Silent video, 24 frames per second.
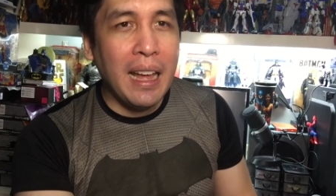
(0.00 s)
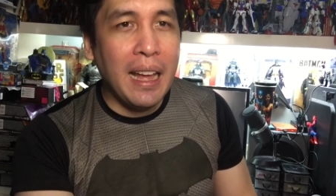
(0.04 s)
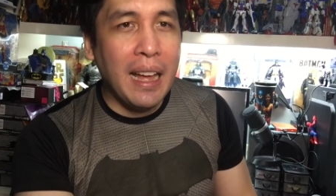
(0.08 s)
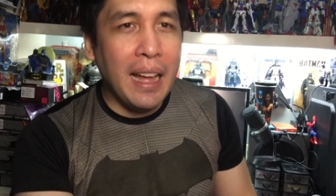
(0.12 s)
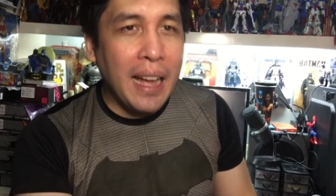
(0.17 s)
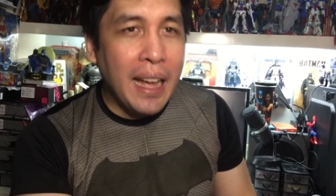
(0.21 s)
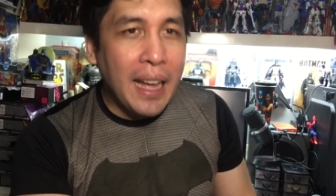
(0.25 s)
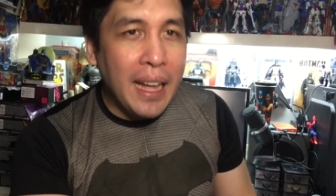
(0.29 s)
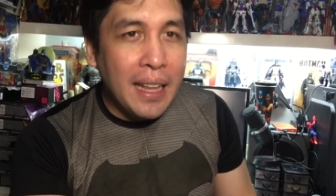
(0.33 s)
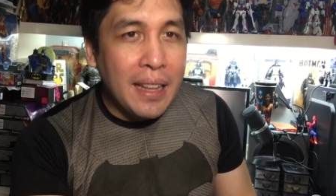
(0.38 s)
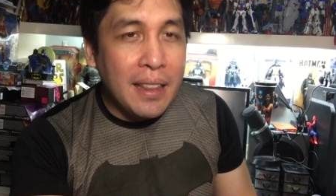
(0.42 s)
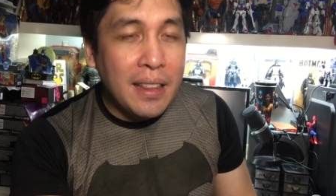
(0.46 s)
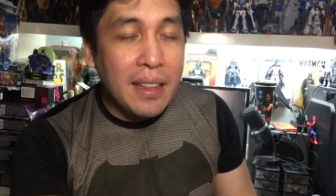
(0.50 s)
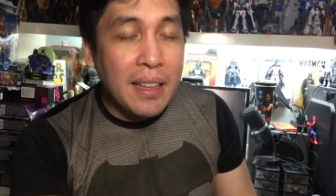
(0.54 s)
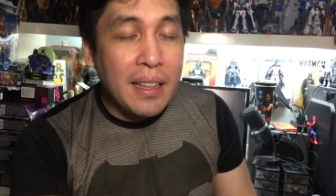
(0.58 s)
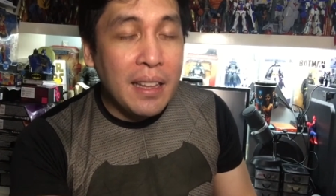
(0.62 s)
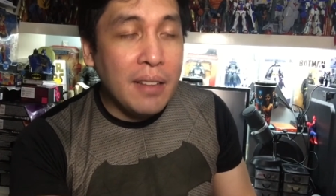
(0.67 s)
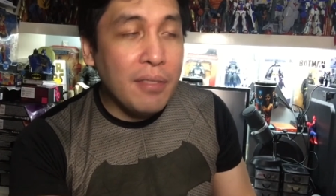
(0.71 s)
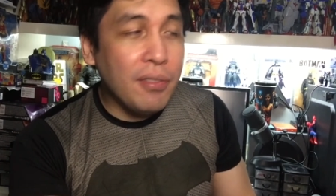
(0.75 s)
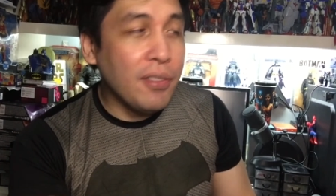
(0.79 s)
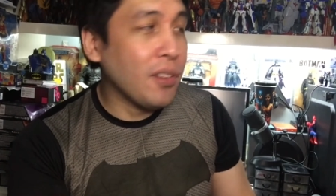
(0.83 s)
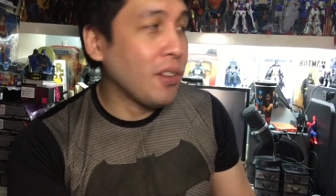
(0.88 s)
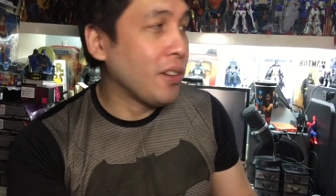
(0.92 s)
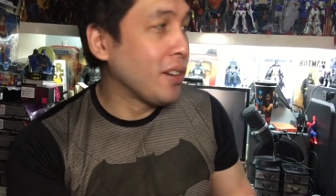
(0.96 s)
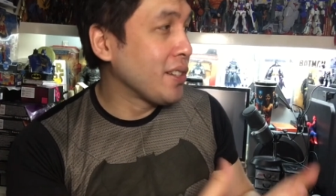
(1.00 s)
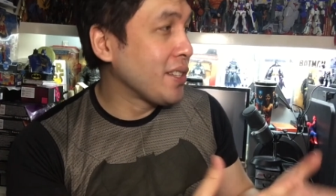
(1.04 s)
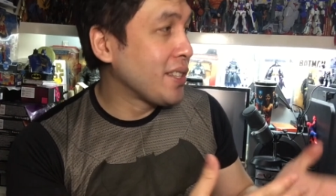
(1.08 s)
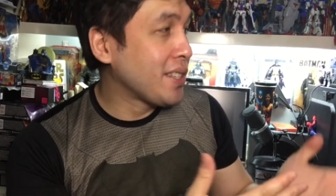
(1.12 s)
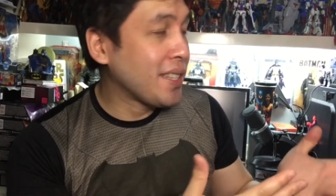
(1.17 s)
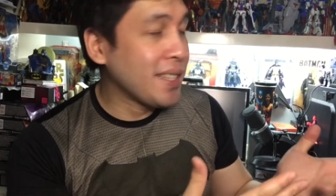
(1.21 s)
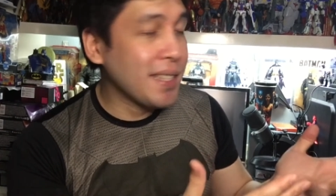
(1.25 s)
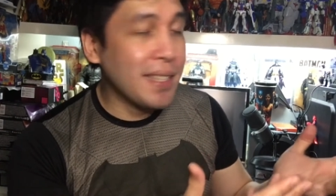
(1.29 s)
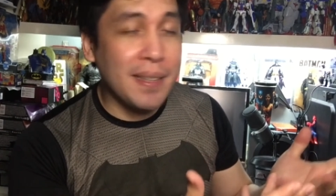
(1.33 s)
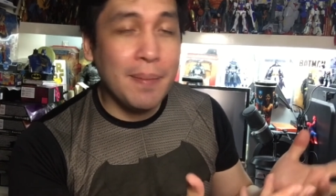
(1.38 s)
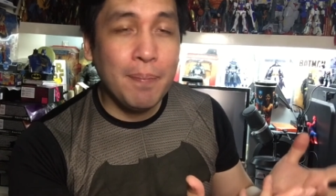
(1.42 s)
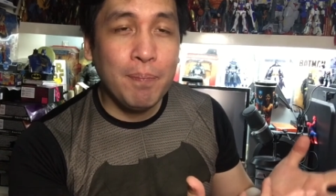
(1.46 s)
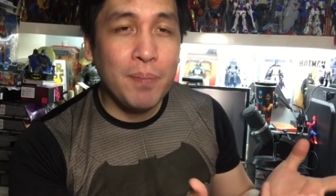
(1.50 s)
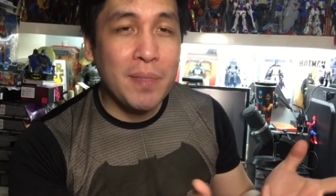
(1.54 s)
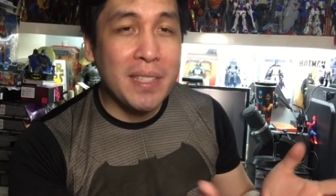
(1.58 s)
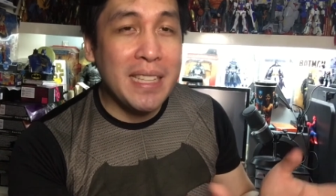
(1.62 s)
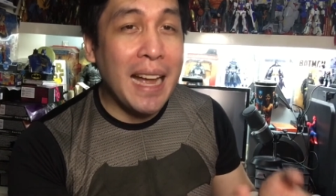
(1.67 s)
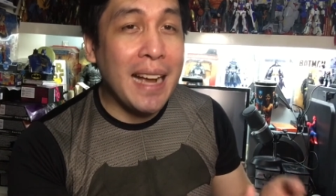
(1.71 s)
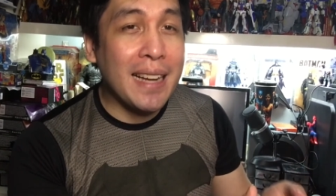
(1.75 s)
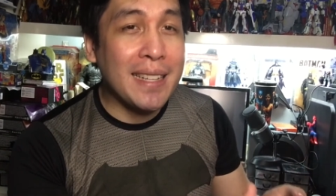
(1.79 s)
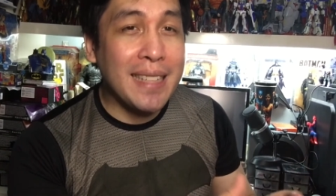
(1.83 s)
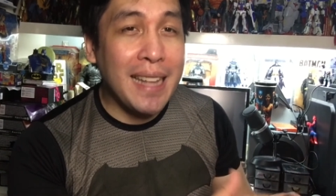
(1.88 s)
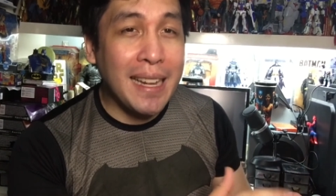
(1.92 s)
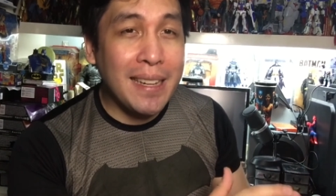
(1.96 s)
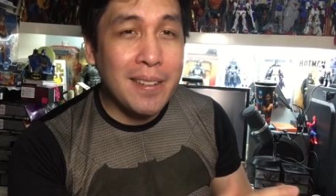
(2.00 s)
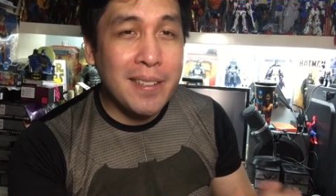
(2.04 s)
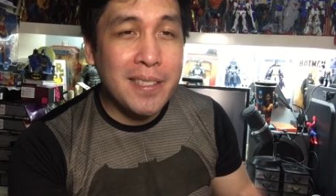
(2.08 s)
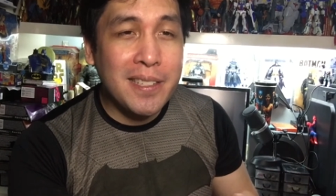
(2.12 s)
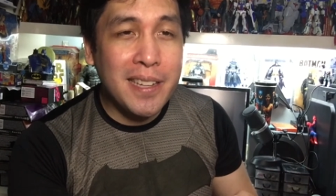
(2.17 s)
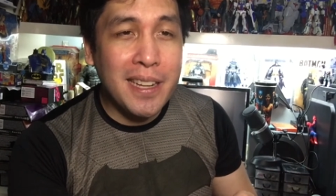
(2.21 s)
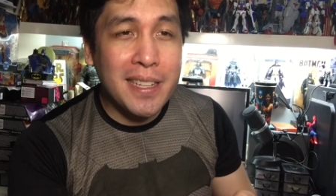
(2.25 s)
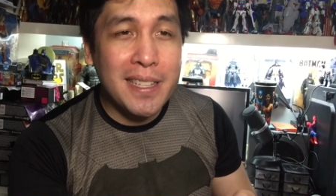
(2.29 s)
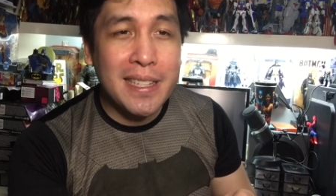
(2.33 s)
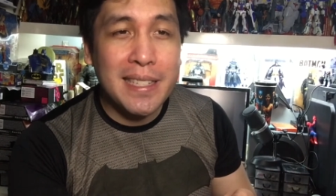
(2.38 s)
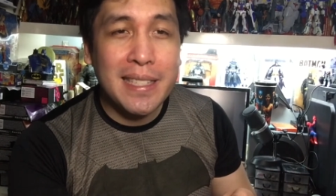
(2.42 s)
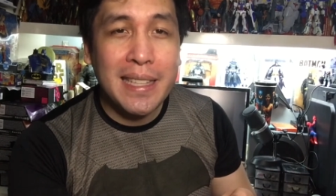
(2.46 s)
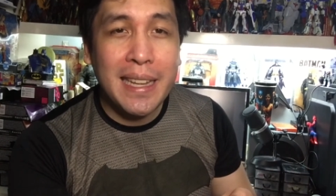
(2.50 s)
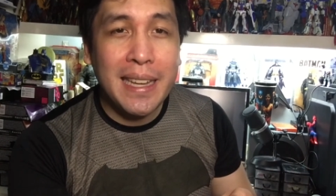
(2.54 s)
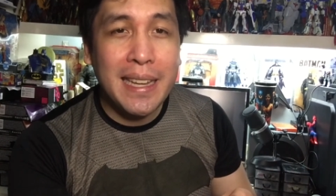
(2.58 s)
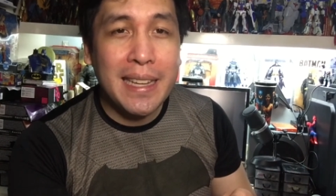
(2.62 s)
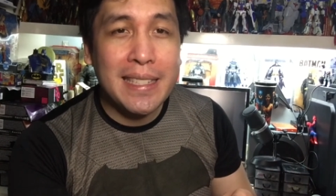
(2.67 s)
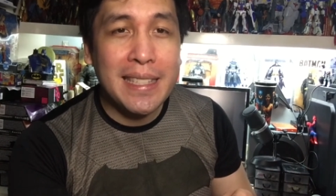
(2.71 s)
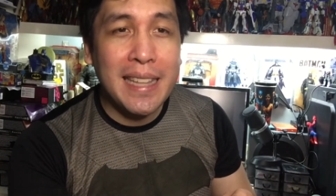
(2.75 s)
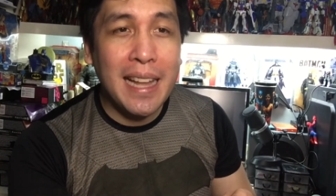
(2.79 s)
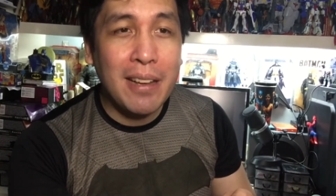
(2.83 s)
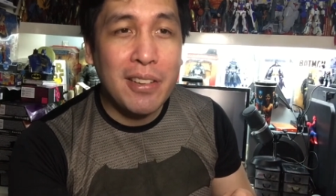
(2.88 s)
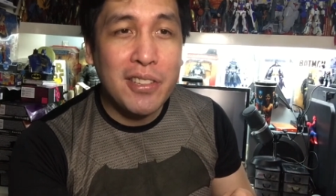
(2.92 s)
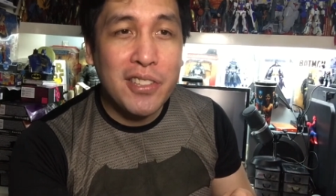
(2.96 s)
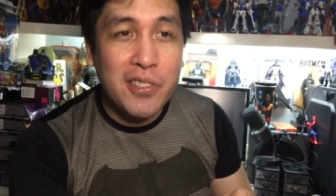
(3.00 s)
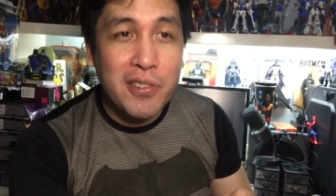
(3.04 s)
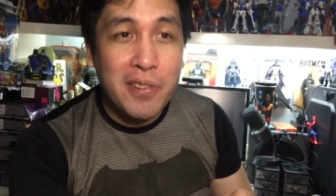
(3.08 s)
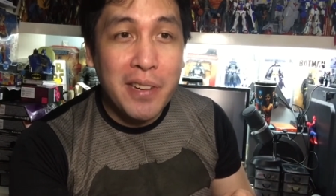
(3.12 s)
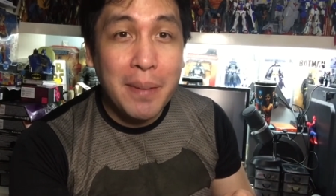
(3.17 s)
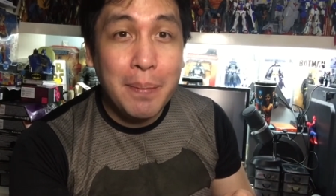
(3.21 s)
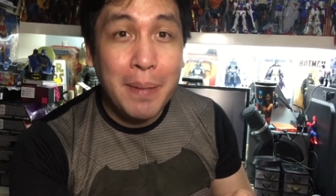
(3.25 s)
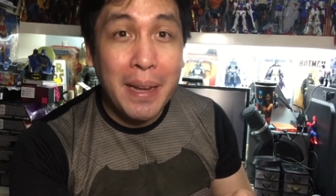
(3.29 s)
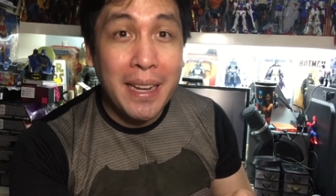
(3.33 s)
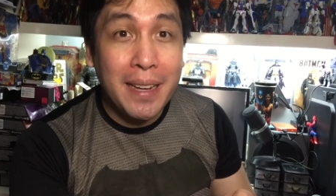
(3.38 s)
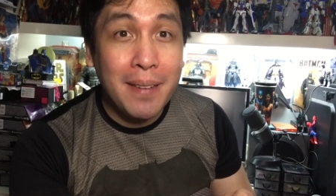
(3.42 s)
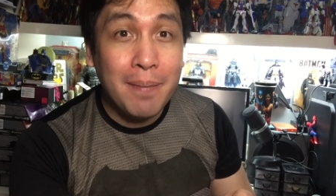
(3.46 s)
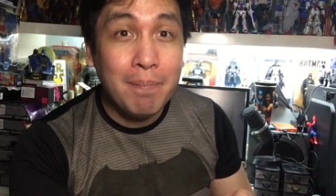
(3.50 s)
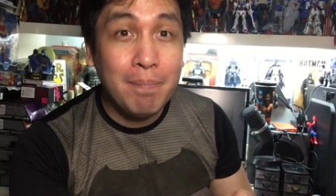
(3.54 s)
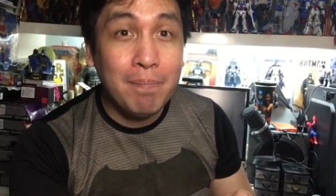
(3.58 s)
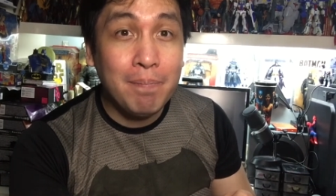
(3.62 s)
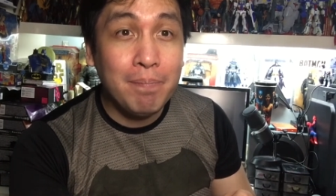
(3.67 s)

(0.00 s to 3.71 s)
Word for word: And, of course, Zack Snyder's Justice League is now streaming.